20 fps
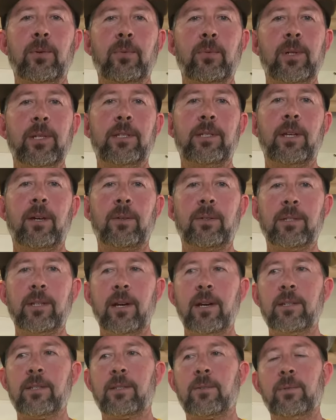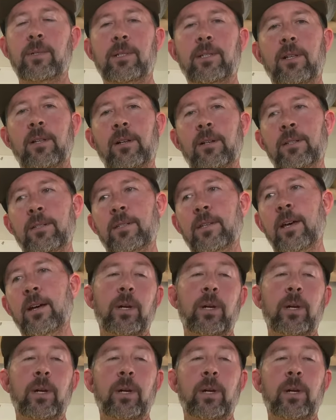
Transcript: we sell Tusk, we sell Excel.